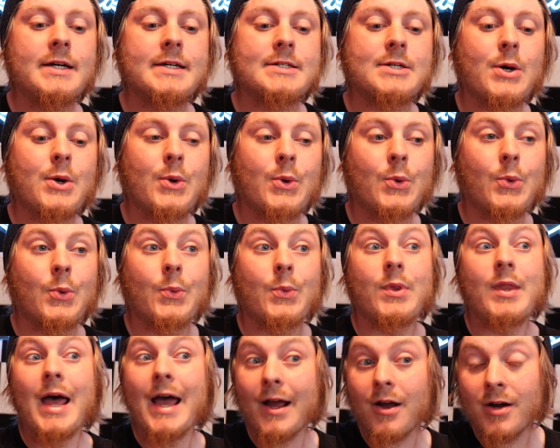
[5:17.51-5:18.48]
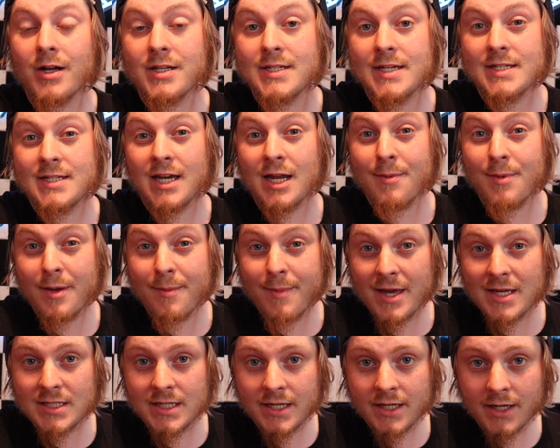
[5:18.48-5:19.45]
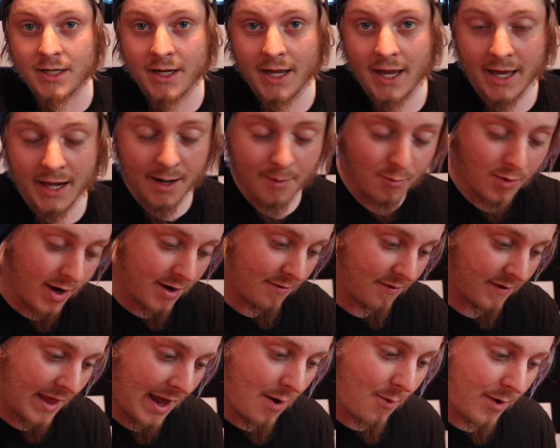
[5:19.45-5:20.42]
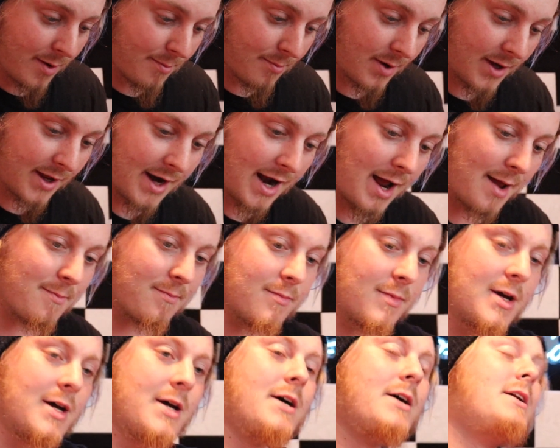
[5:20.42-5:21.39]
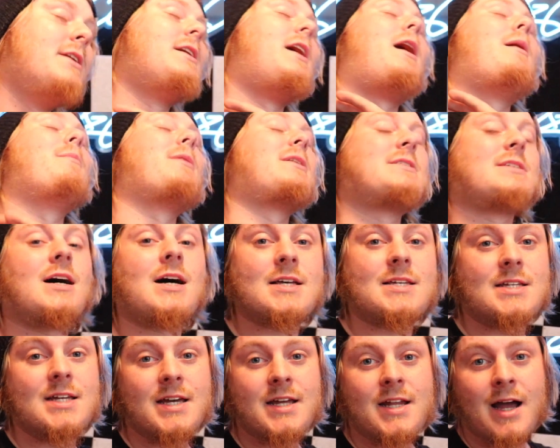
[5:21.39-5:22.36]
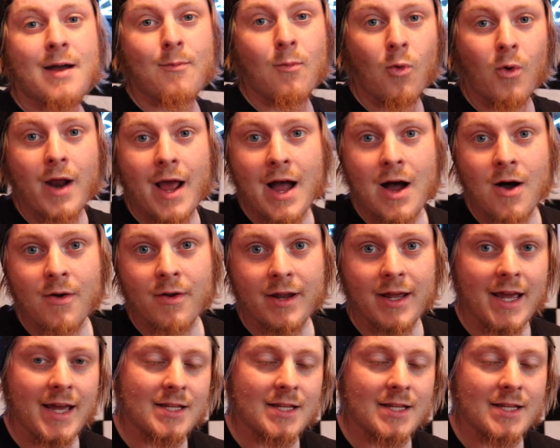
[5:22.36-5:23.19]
So that content's gonna be amazing, and I'm ready for that one, but I'm exhausted, I'm worn out.